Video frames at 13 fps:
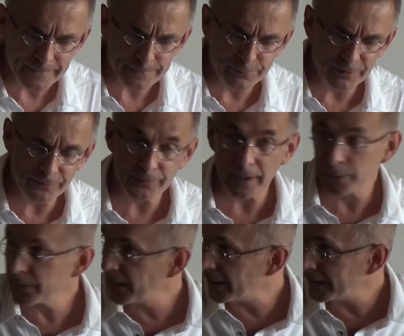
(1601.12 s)
brief
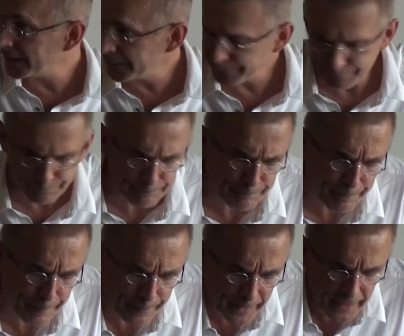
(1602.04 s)
outline
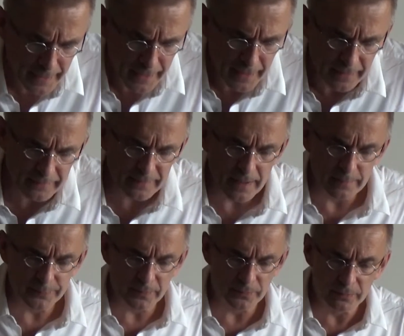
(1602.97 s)
has
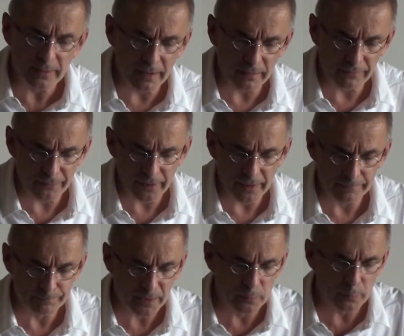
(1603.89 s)
helped to clarify
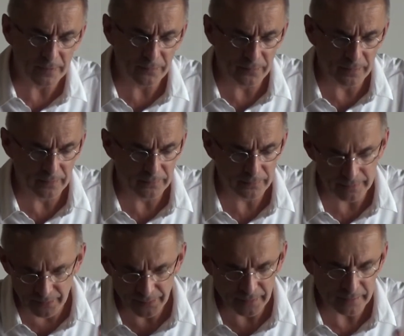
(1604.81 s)
in what sense
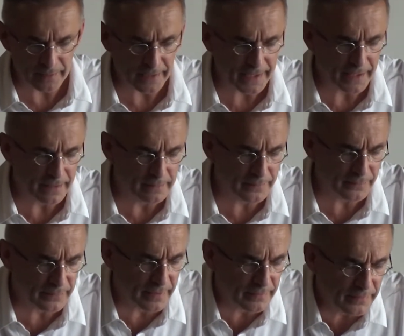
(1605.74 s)
I think Hegel's
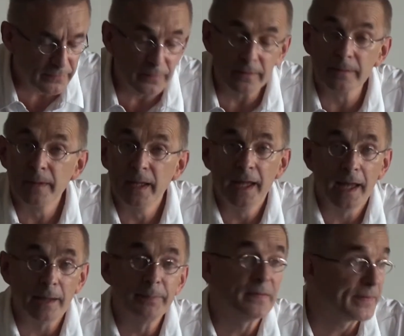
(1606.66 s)
state is an
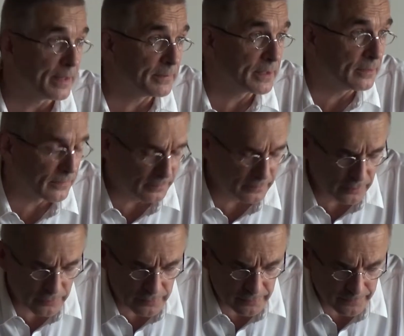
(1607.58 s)
epistemic
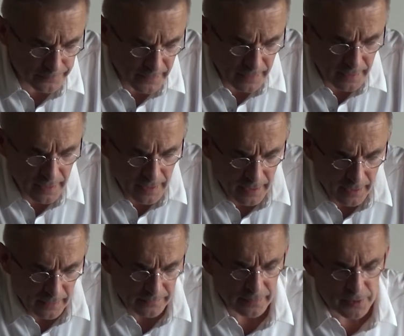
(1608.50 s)
institution.
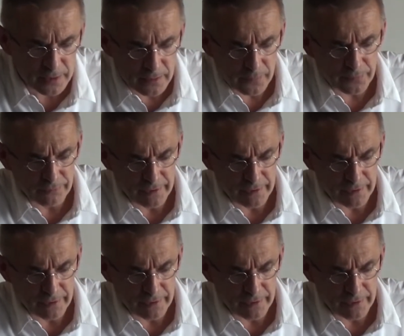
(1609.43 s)
Such a close